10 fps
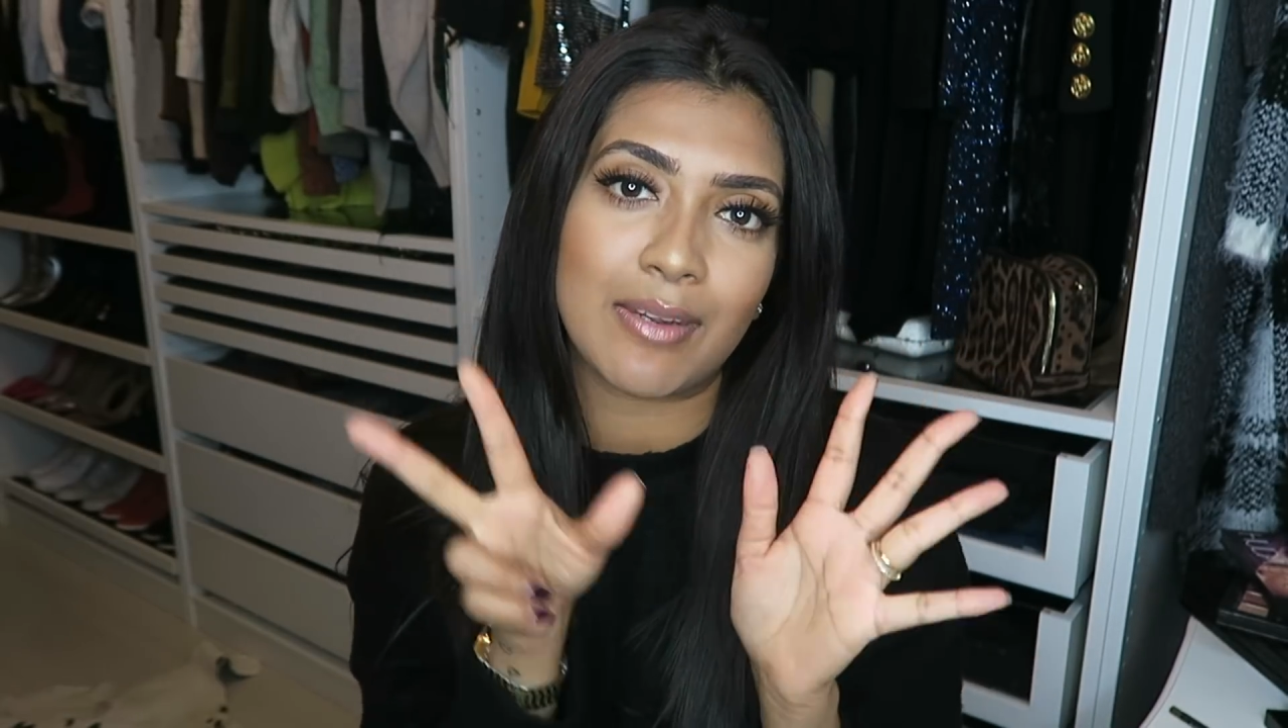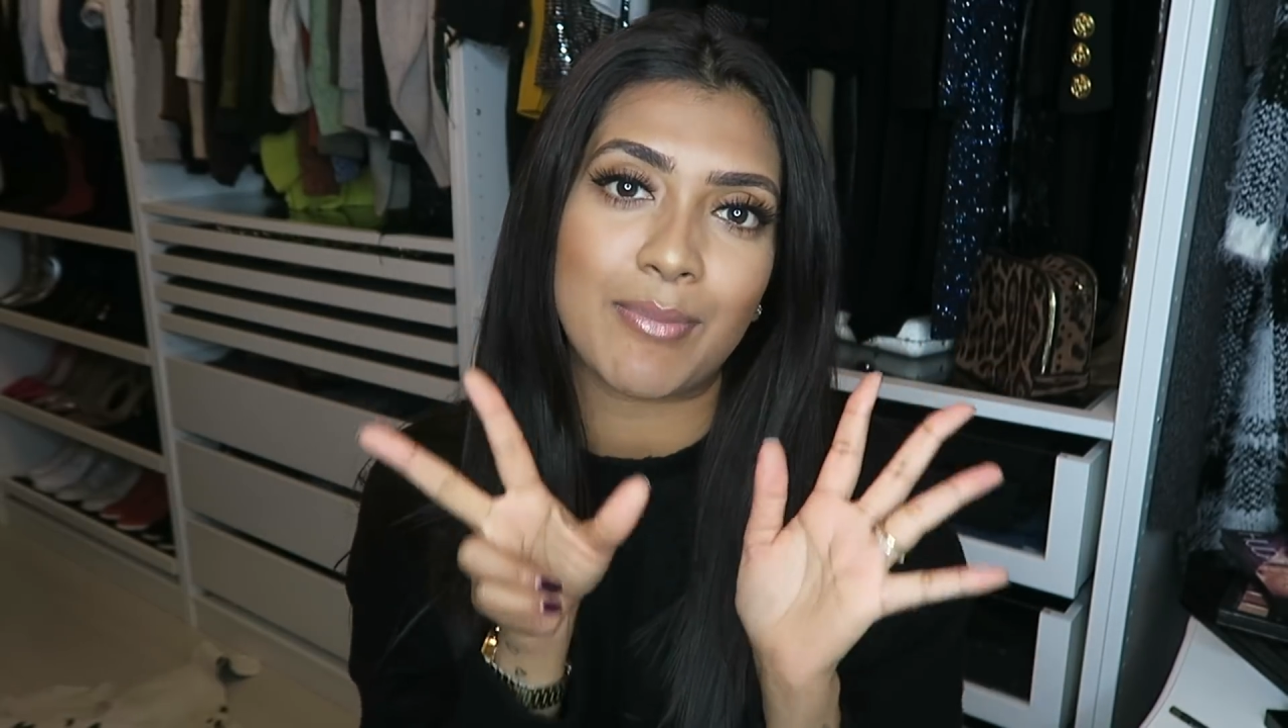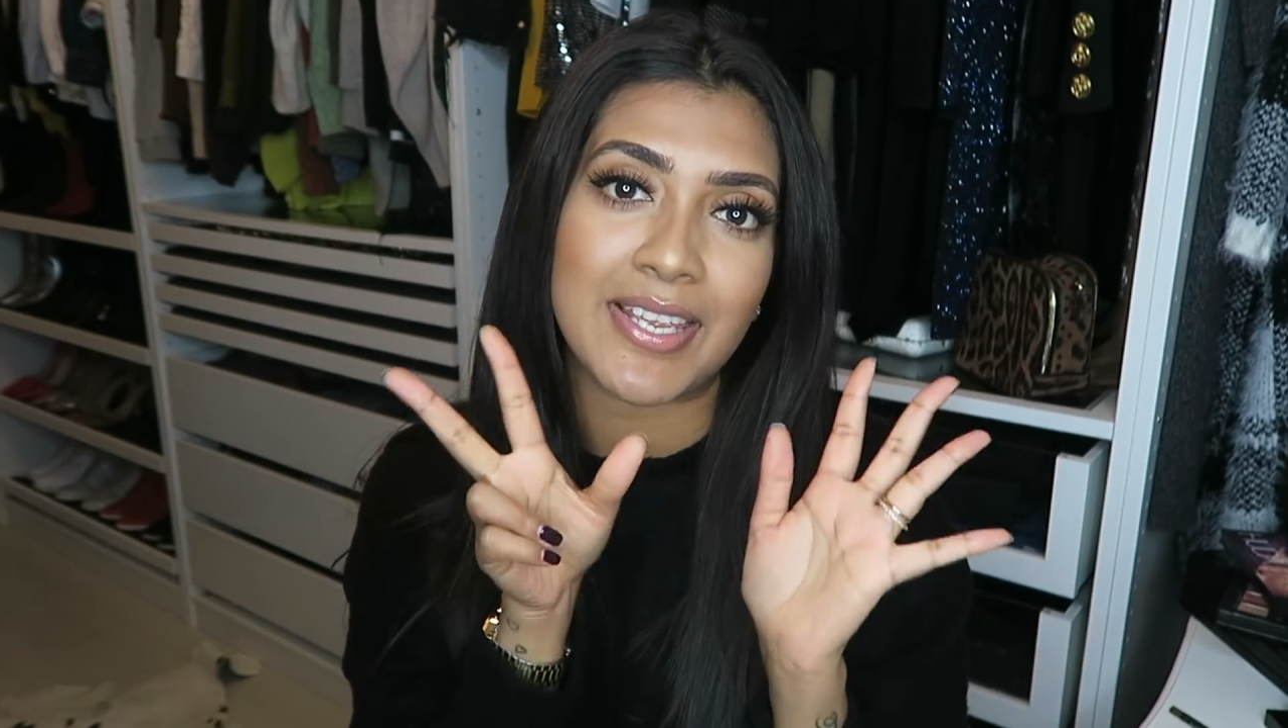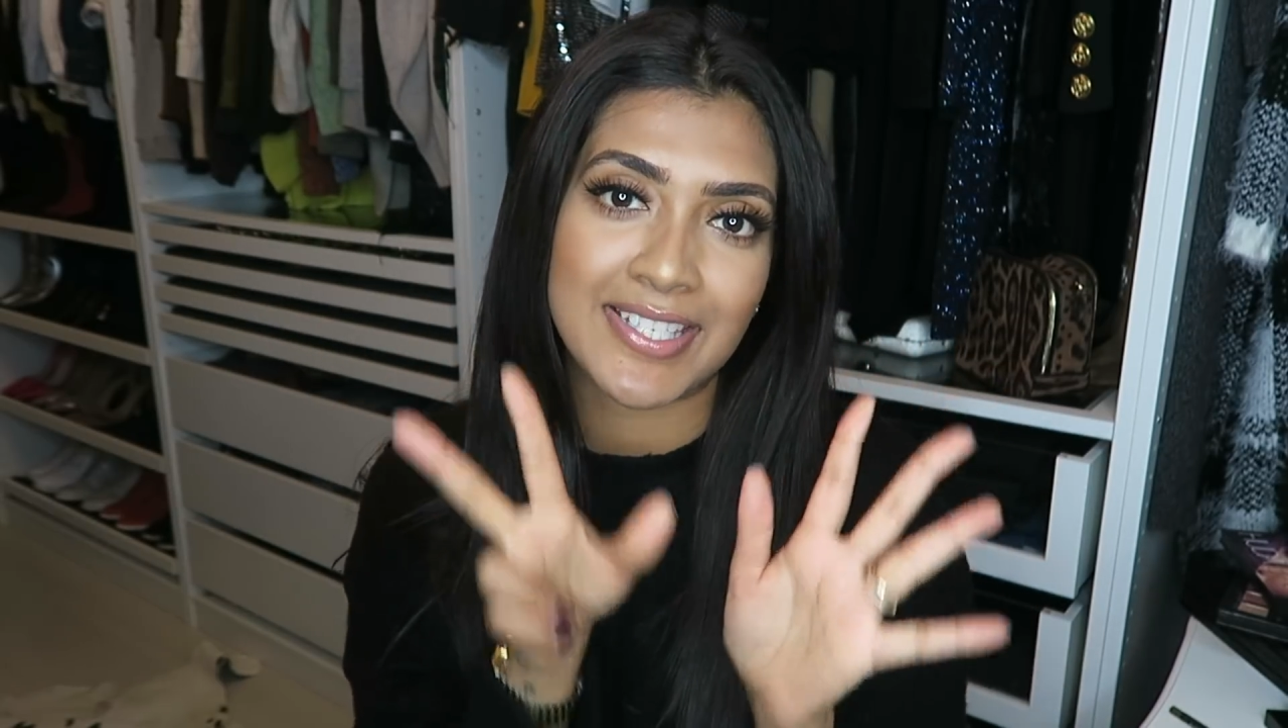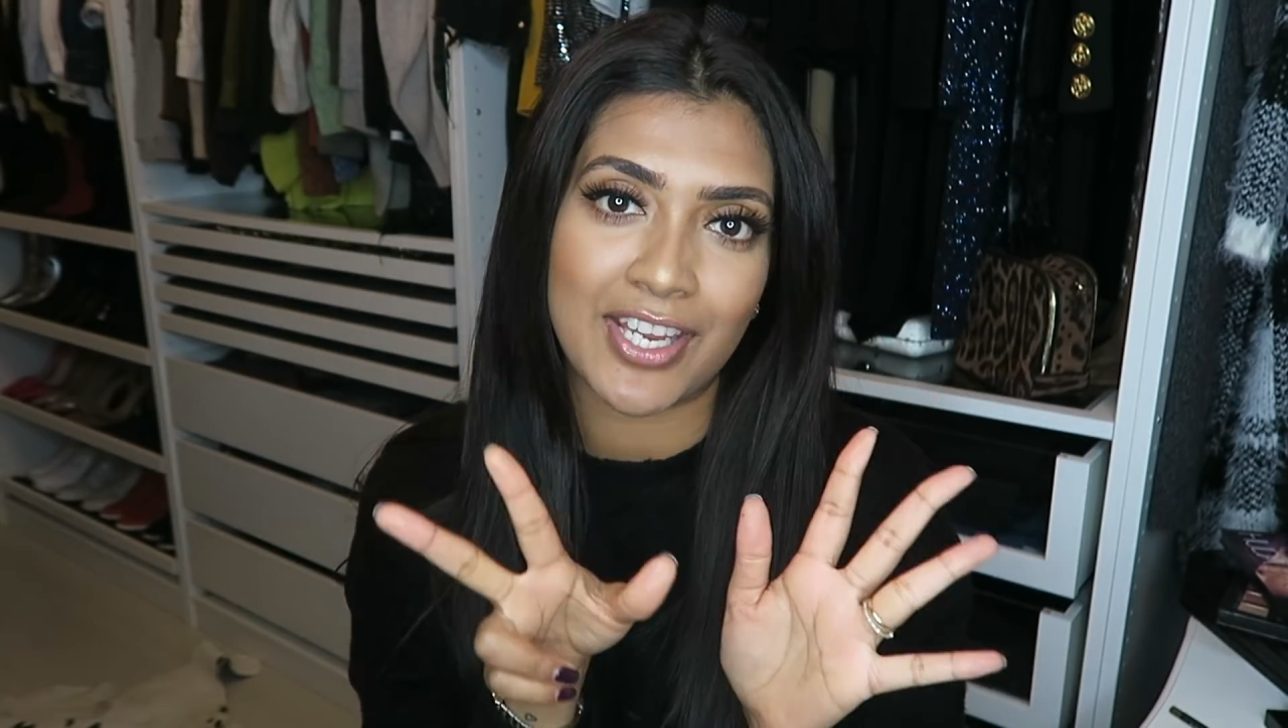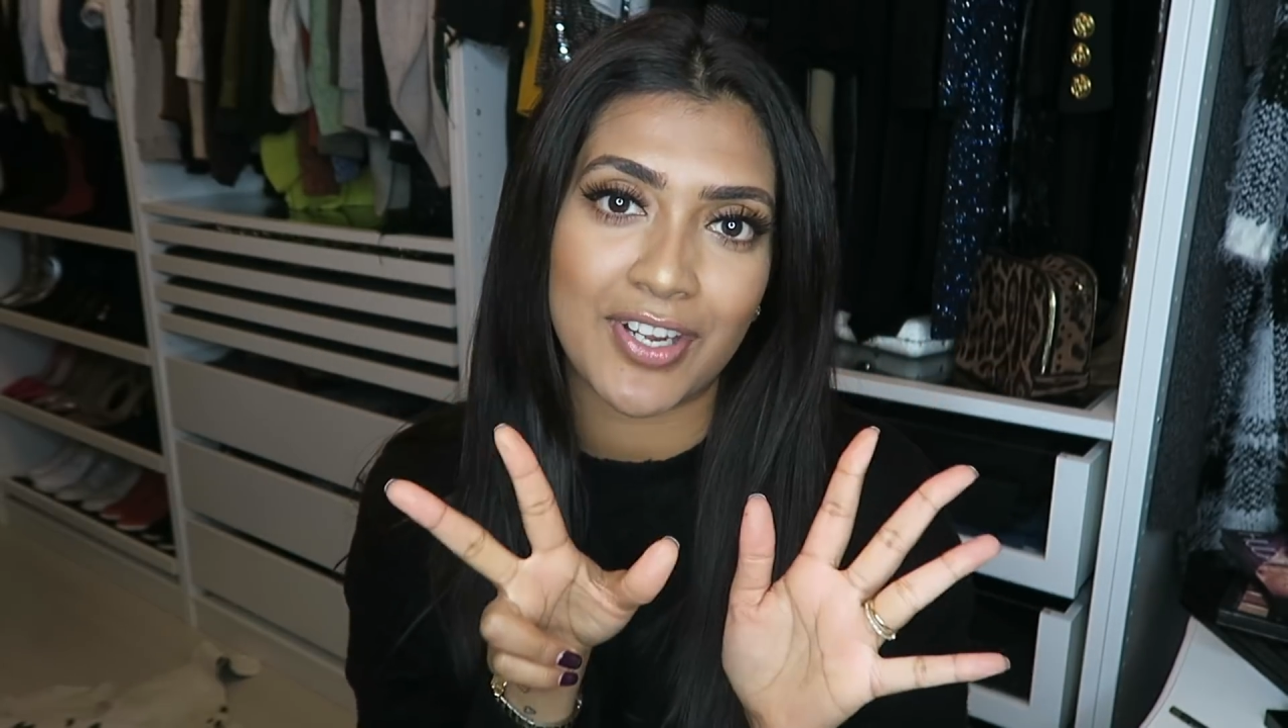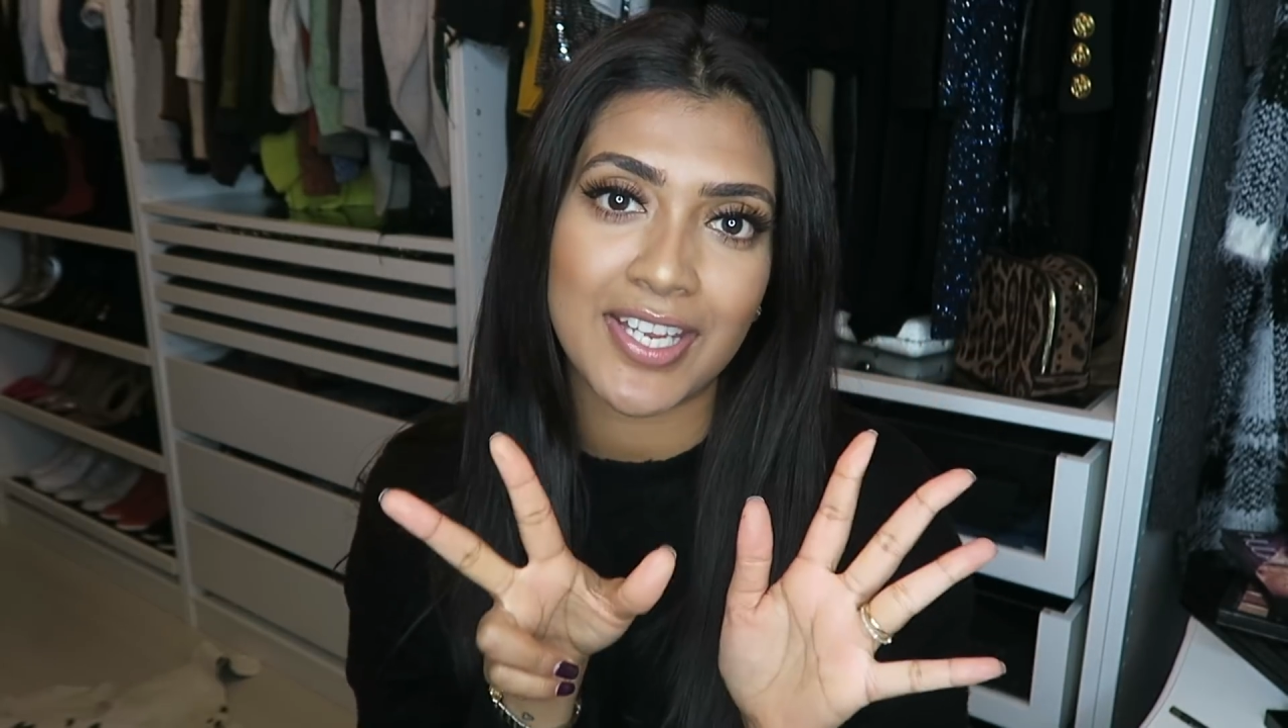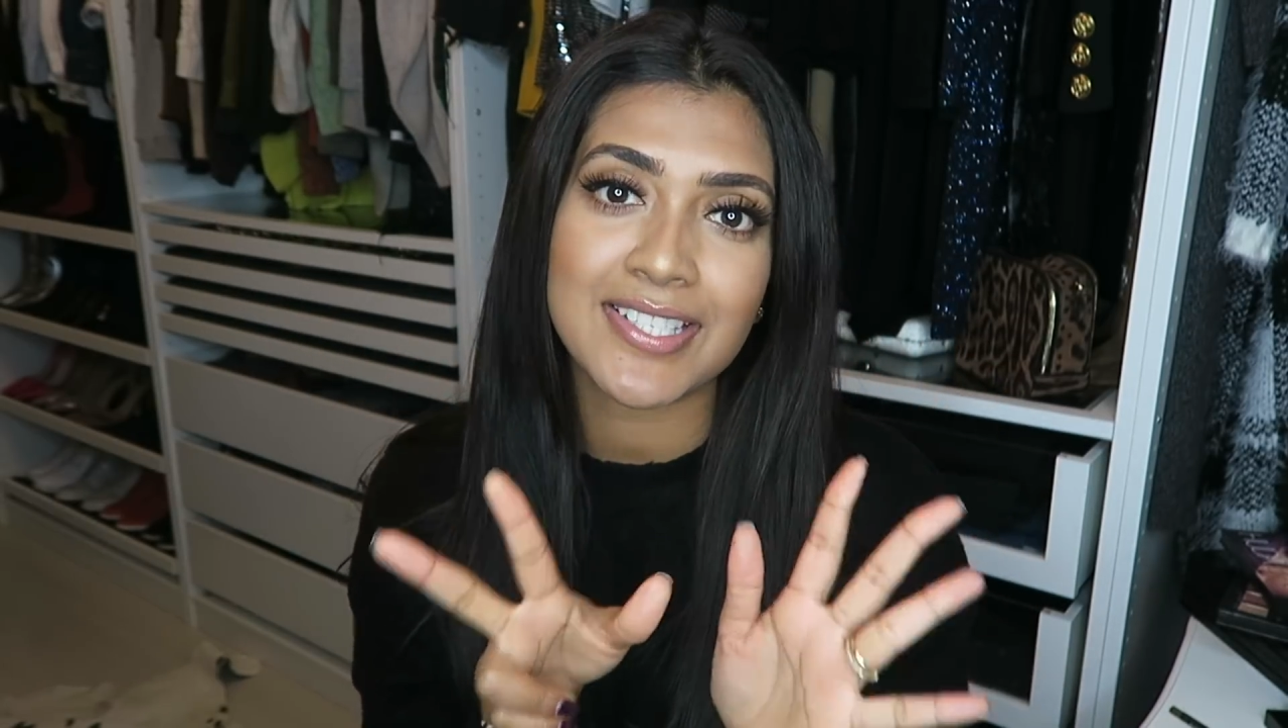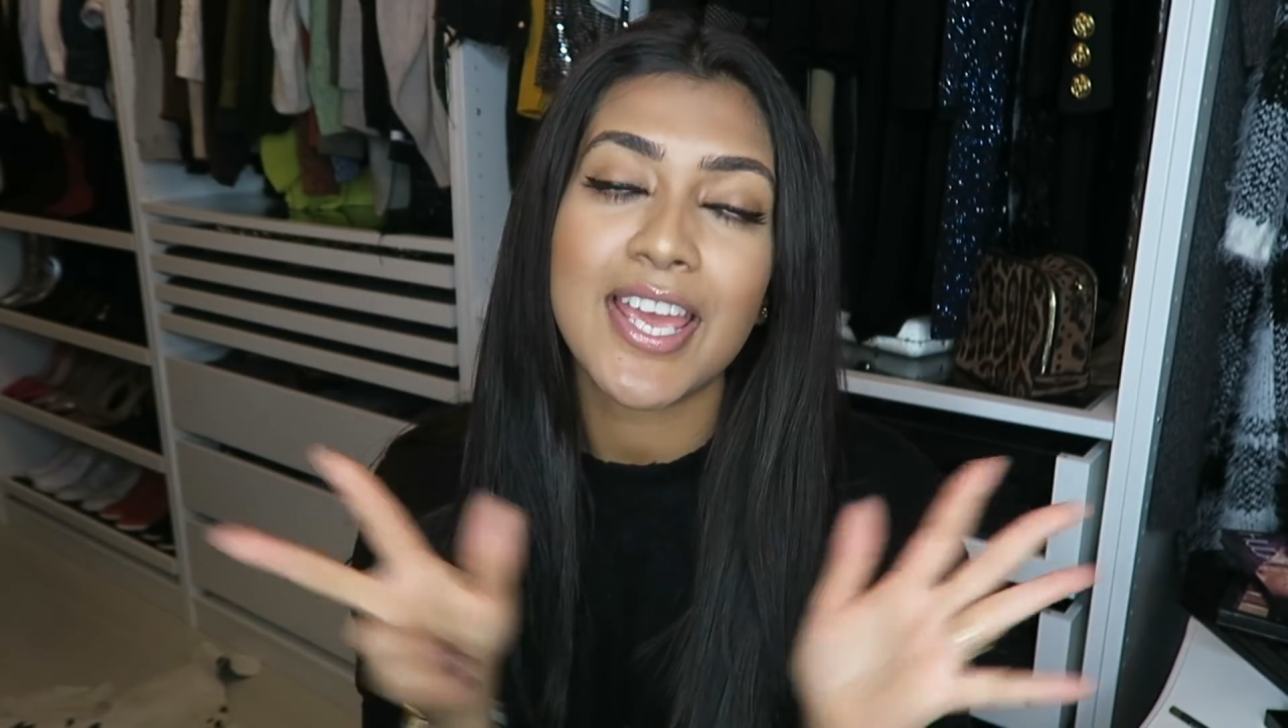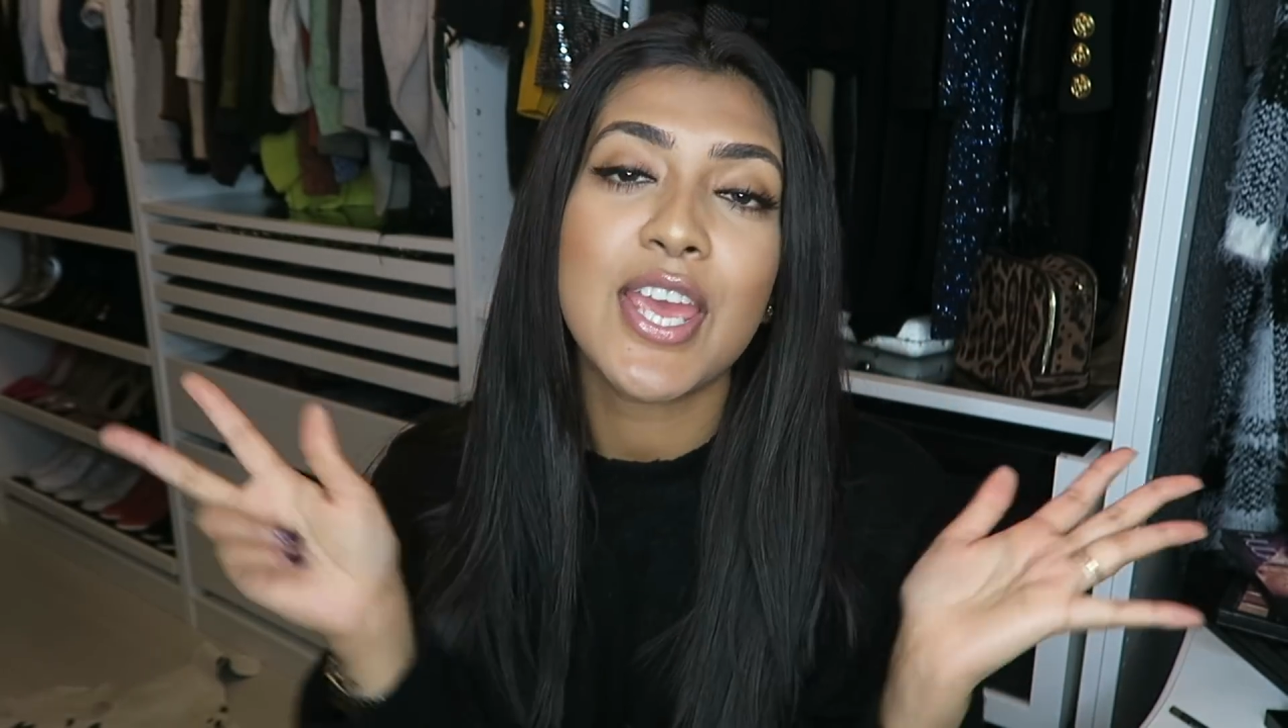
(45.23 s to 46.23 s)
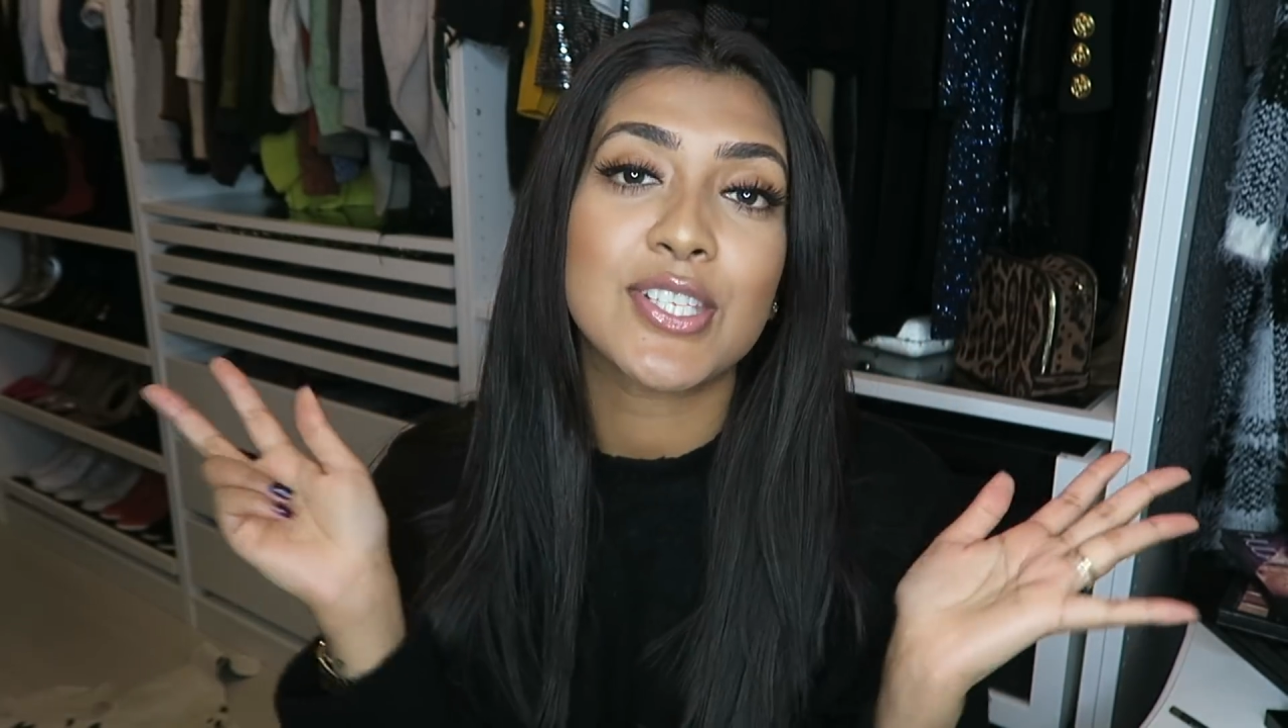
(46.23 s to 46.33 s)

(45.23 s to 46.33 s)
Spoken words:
in my series.